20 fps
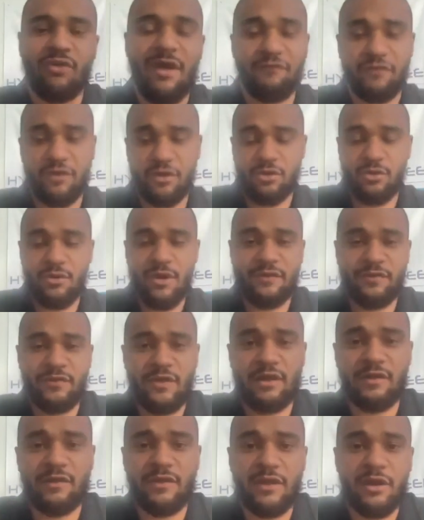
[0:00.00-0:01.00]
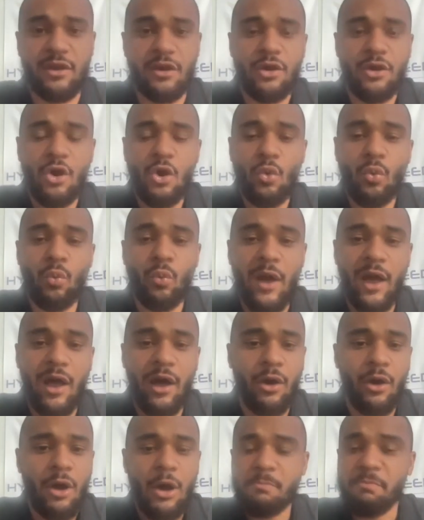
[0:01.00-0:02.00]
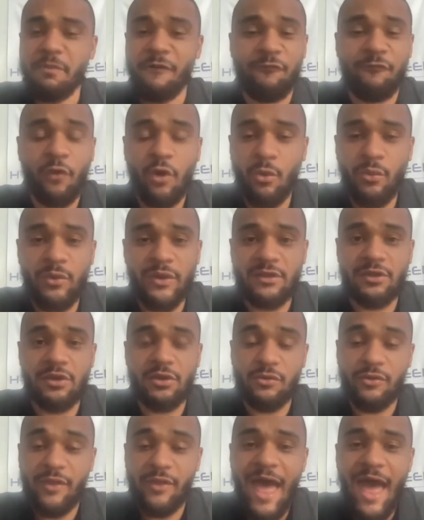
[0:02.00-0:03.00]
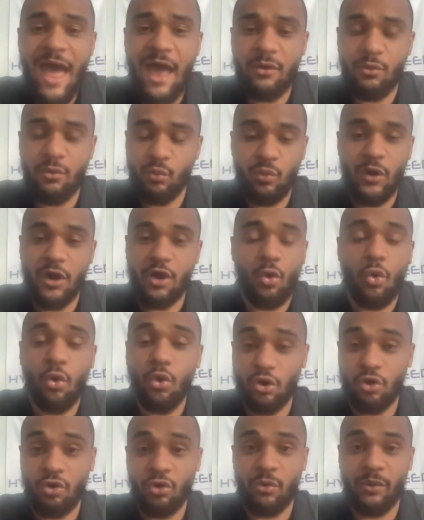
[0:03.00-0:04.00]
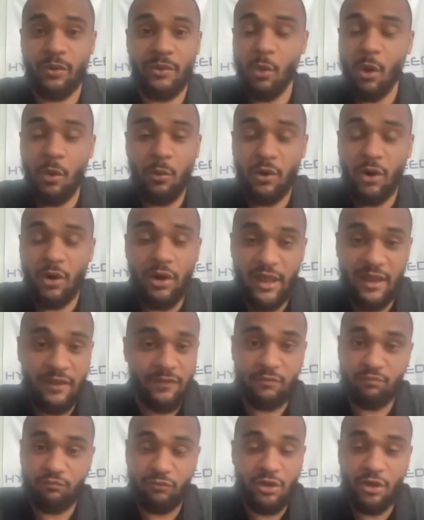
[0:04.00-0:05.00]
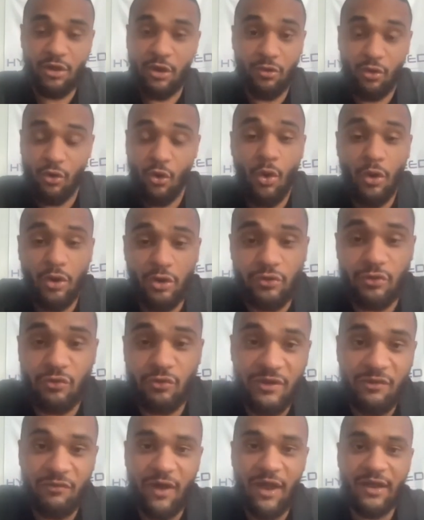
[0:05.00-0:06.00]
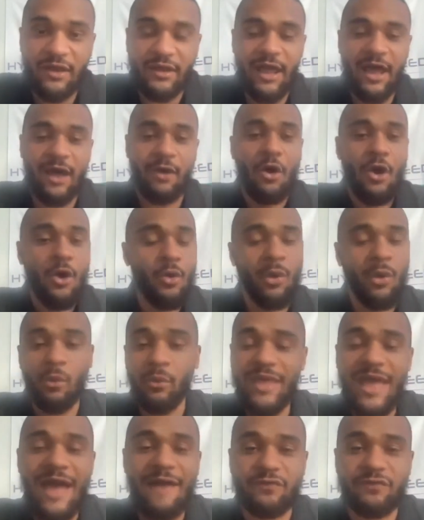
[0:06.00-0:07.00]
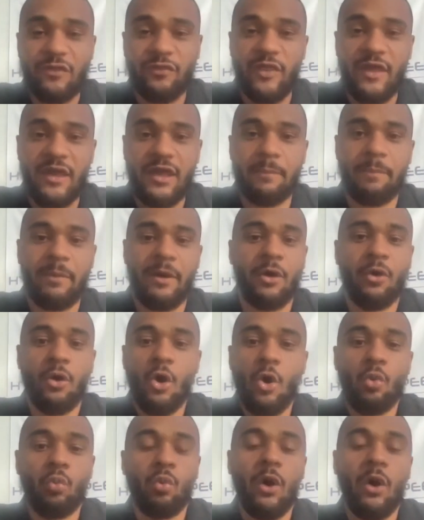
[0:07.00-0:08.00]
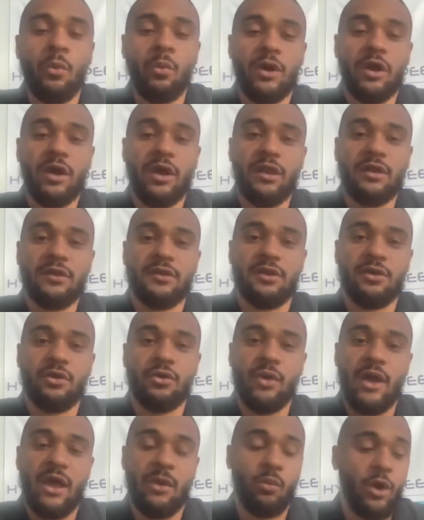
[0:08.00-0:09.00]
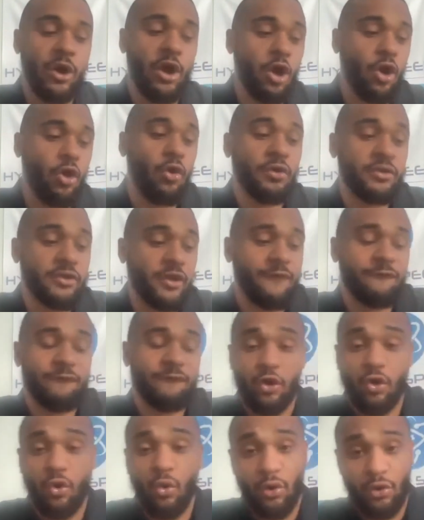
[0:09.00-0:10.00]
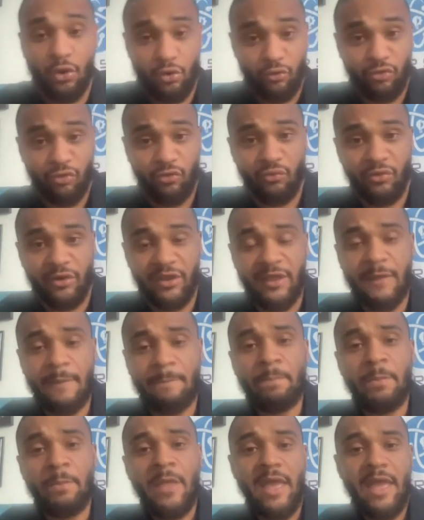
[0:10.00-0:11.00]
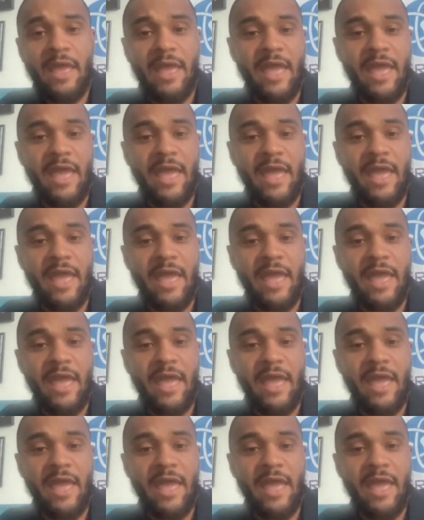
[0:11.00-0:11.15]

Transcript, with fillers: revenue at the end of the year. Well, before we do that, what quarter are we? Well, we're in, you know, quarter three right now. Well, we have to think about what we're going to do and what our goals are for quarter three